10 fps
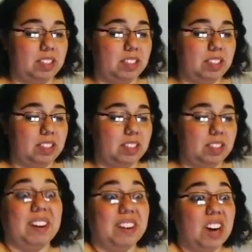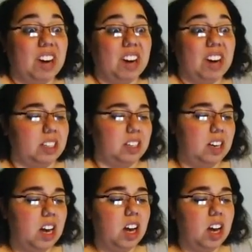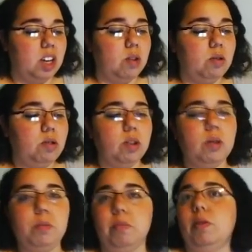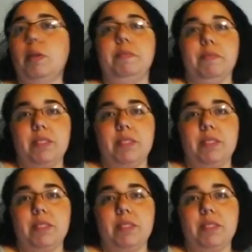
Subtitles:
get to see very often. YouTube, well,